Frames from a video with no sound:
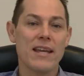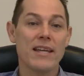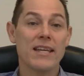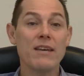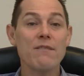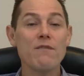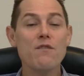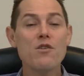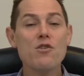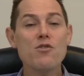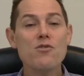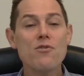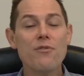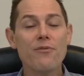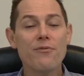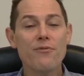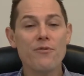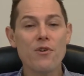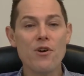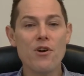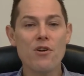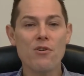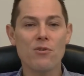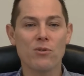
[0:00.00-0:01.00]
give you a
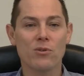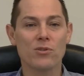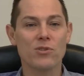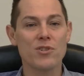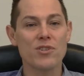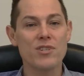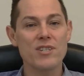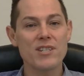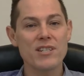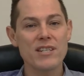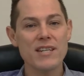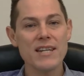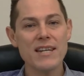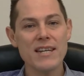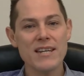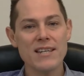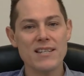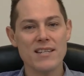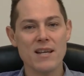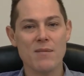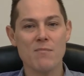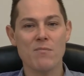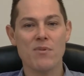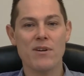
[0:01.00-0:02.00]
referral to see
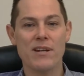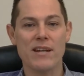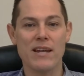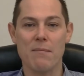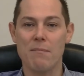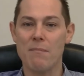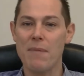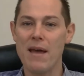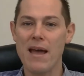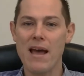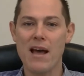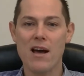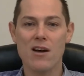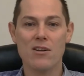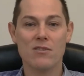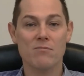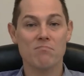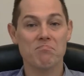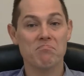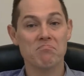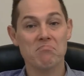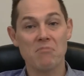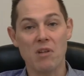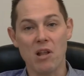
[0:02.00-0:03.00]
somebody about